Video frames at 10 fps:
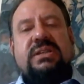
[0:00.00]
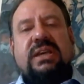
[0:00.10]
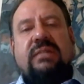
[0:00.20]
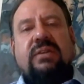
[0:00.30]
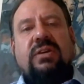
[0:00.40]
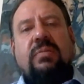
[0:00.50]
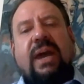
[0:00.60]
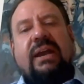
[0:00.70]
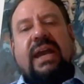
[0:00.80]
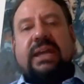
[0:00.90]
is giving you
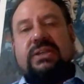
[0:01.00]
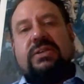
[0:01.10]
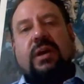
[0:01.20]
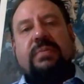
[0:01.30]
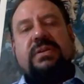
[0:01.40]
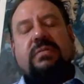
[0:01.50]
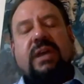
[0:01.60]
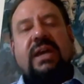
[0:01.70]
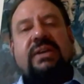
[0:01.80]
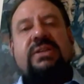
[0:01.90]
about 8 stops of
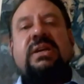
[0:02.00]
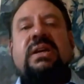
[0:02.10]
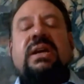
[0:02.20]
range.